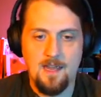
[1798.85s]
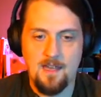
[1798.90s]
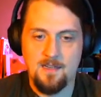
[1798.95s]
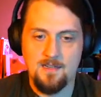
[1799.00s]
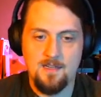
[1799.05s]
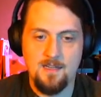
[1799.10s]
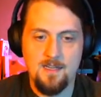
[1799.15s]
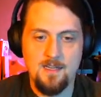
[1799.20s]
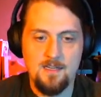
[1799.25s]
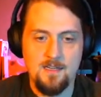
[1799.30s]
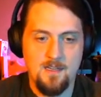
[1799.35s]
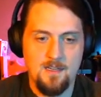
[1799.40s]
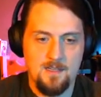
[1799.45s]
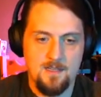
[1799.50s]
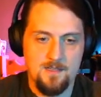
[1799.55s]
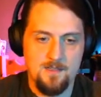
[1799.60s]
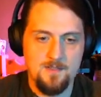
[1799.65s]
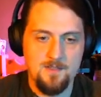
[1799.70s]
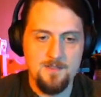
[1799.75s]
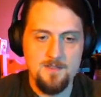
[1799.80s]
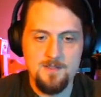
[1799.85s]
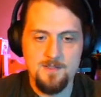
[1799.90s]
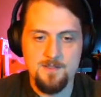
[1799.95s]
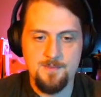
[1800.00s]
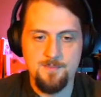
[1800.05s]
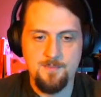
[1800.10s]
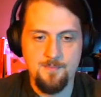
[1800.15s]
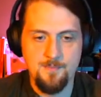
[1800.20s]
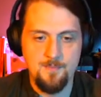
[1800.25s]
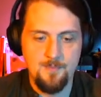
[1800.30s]
and it
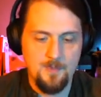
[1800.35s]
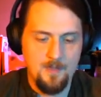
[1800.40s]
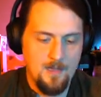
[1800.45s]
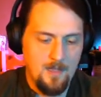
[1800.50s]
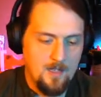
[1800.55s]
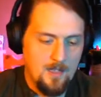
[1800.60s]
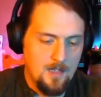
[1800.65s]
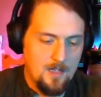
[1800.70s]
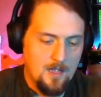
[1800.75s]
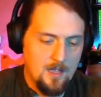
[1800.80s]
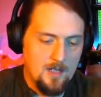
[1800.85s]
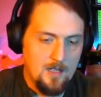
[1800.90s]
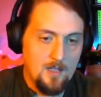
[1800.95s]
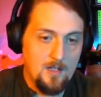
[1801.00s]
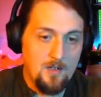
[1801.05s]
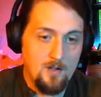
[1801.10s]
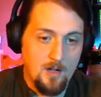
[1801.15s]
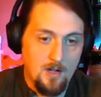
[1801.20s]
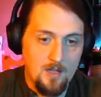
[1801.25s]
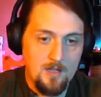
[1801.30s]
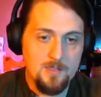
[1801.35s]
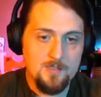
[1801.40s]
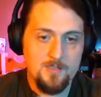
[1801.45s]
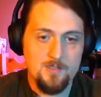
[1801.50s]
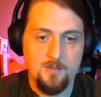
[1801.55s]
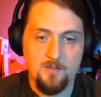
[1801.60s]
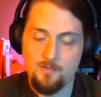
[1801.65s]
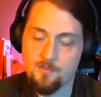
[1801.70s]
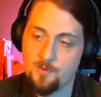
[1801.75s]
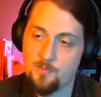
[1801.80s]
is
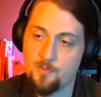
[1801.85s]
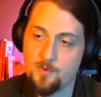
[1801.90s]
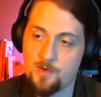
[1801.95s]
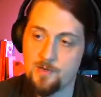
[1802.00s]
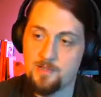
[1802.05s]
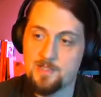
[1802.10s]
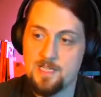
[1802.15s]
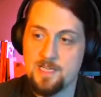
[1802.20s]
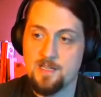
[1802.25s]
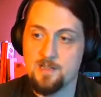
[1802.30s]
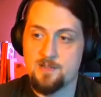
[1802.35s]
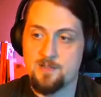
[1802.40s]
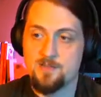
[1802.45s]
also from Weird Tales